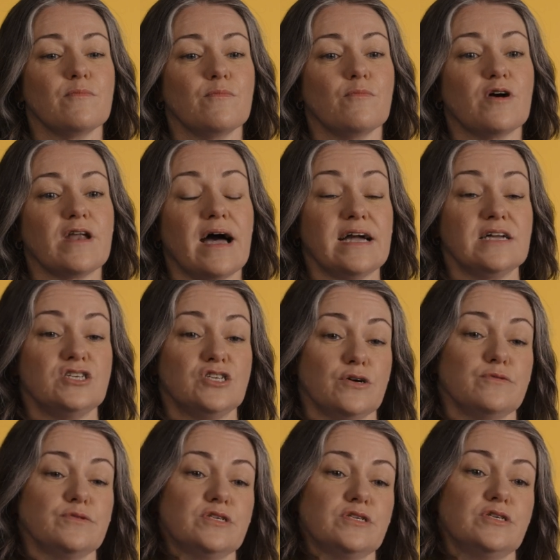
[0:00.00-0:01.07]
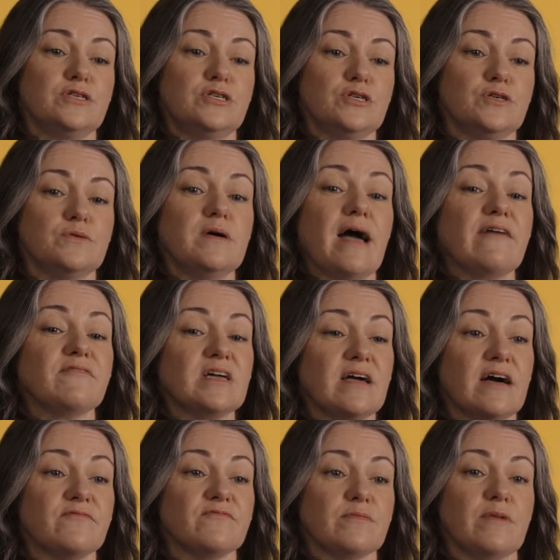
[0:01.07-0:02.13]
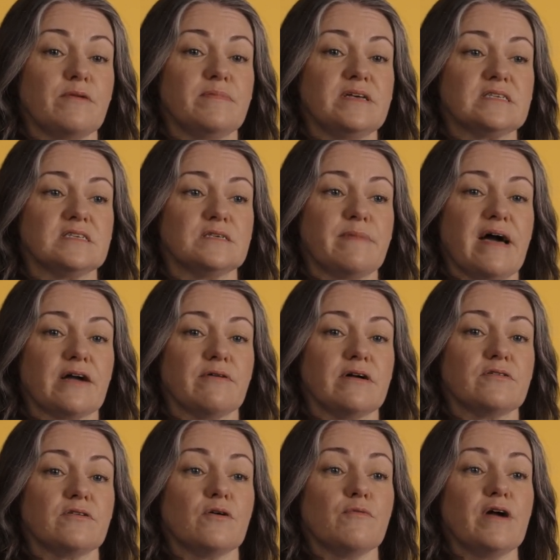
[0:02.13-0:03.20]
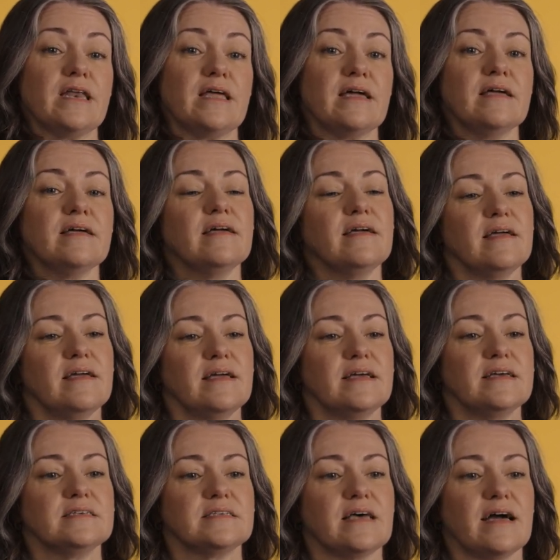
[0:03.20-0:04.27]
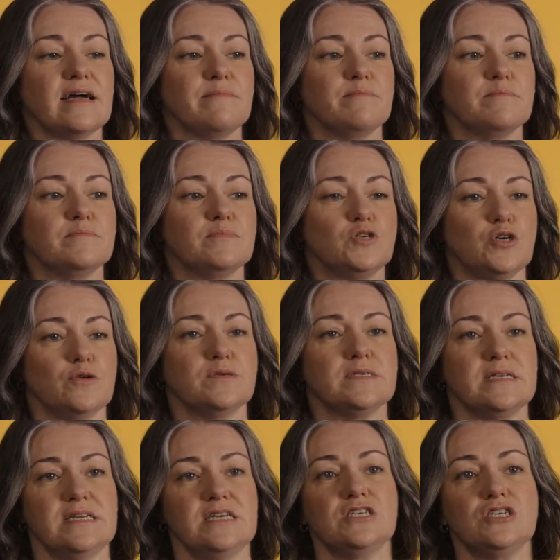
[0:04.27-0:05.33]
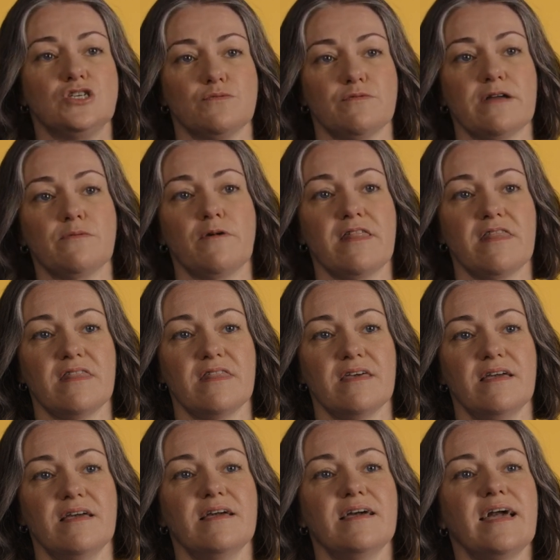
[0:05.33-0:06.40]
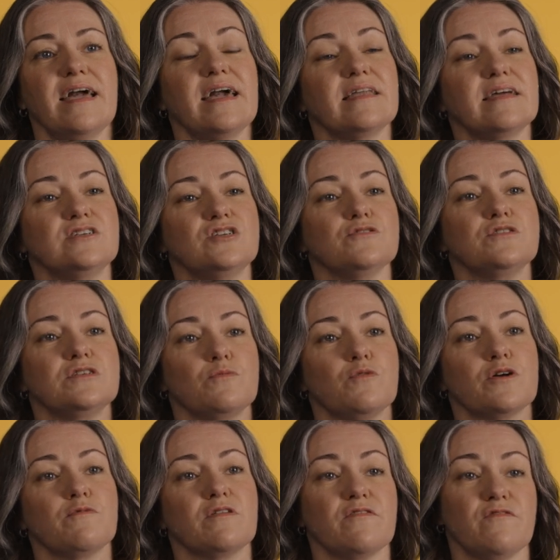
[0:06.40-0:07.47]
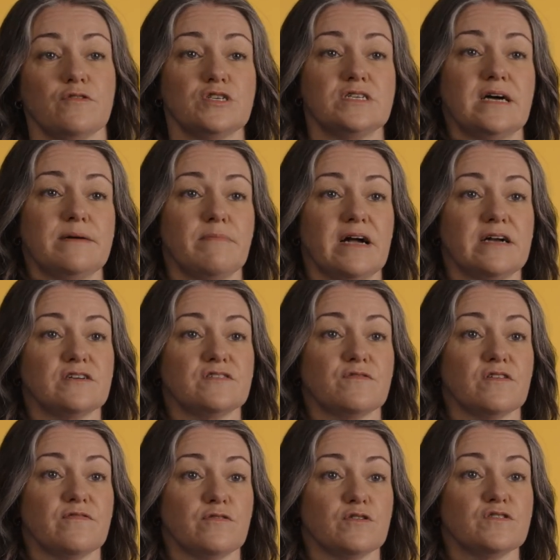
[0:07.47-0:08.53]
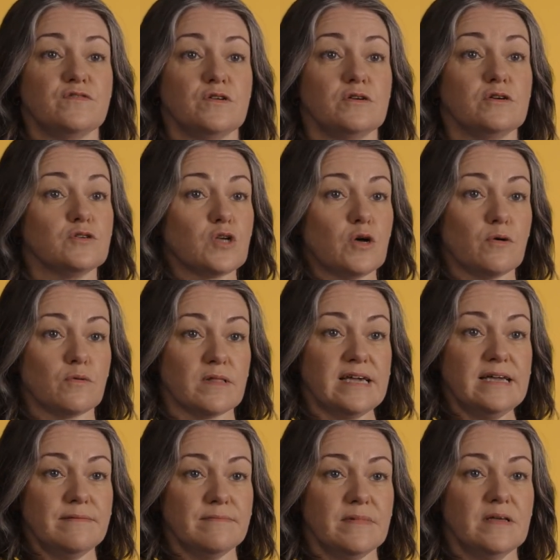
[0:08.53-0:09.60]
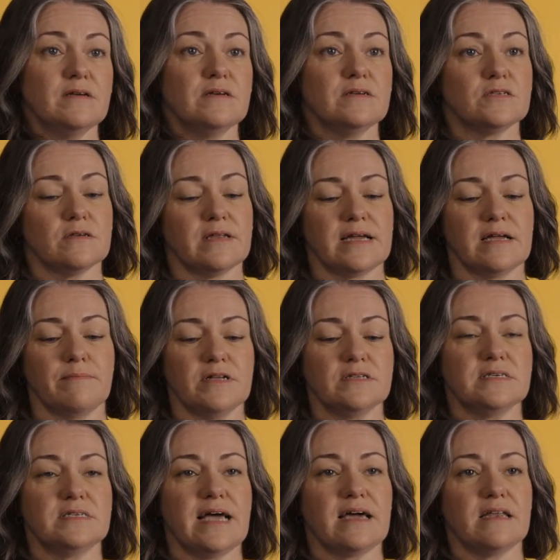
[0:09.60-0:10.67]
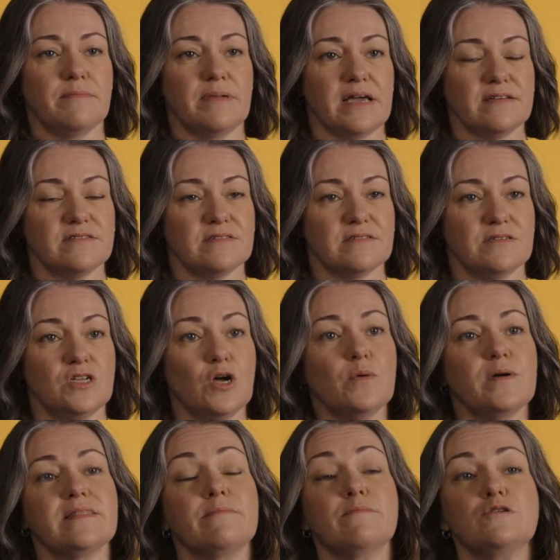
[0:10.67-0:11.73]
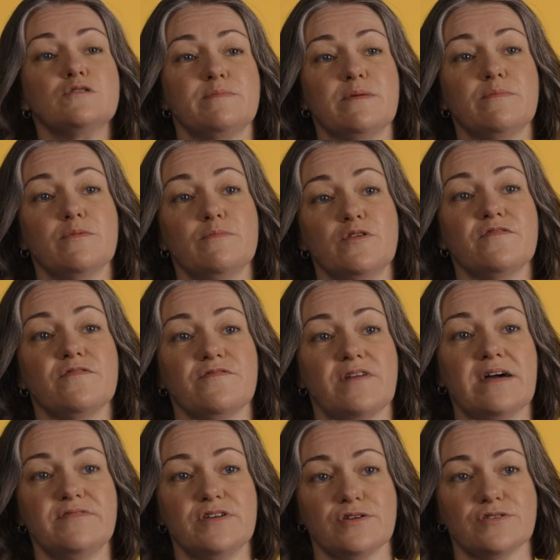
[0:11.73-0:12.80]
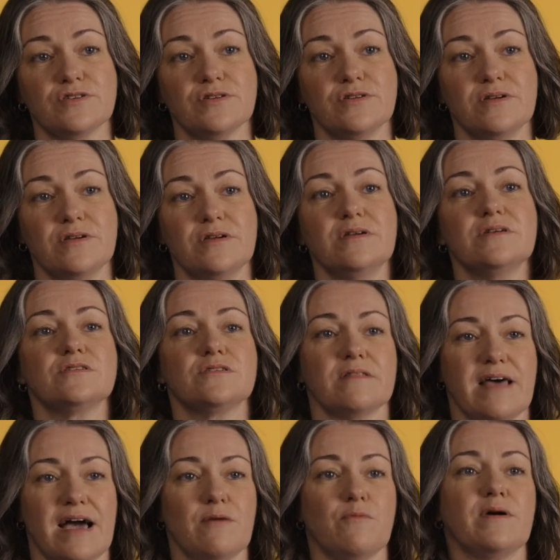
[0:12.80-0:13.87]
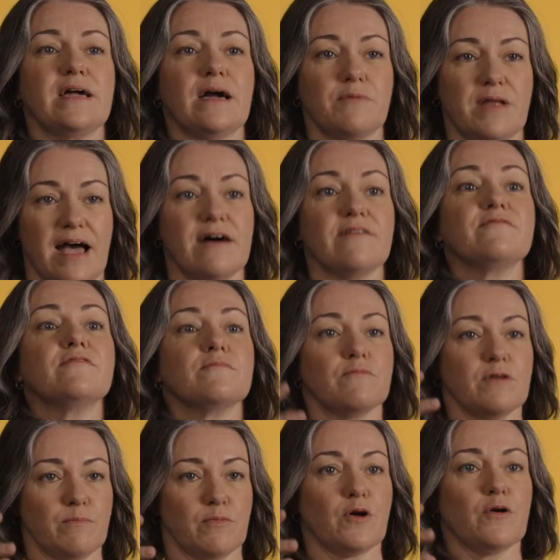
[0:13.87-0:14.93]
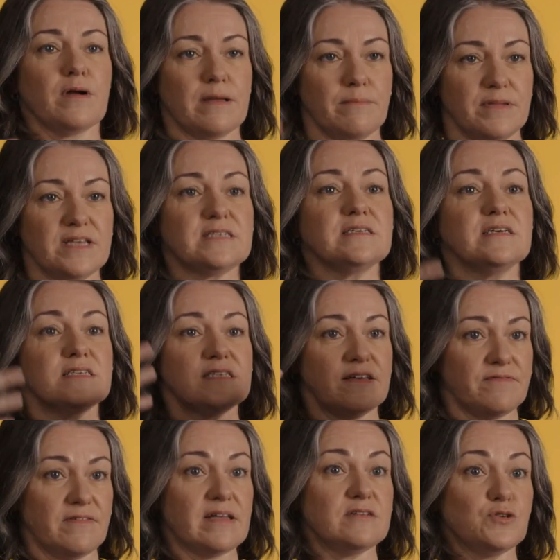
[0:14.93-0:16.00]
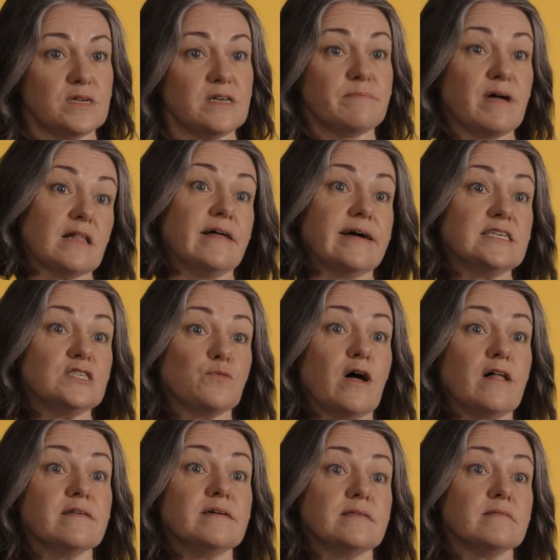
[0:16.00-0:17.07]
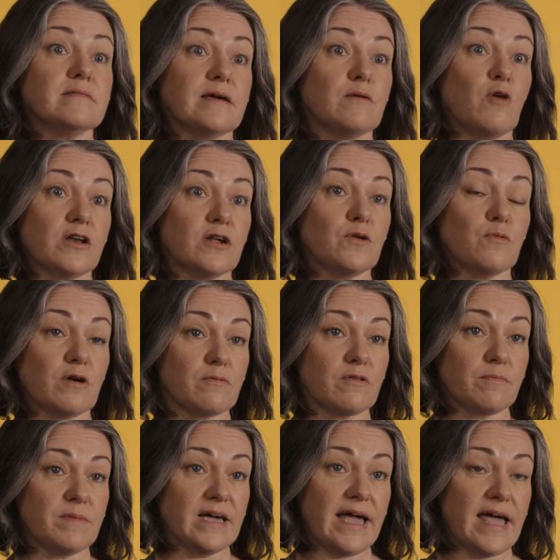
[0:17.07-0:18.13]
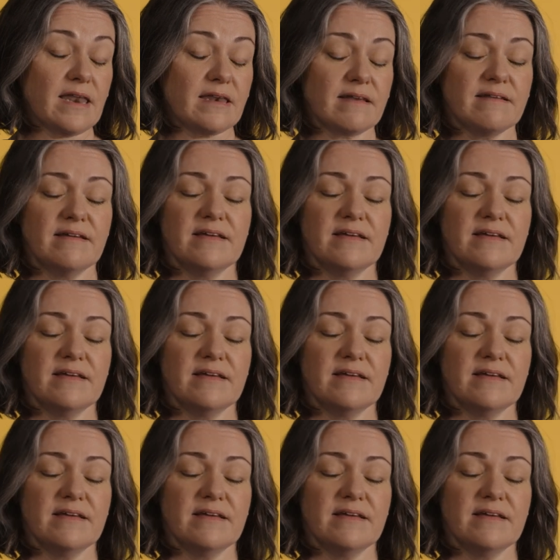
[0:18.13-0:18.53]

What I chose to do, having come from a business background already, is I chose a niche to run with. And I chose to work with first-time buyers for the first few years only, so that I could build a database, knowing that most people move in 5 years. So that way I would have recurring business if I treated my clients well and they wanted to work with me again.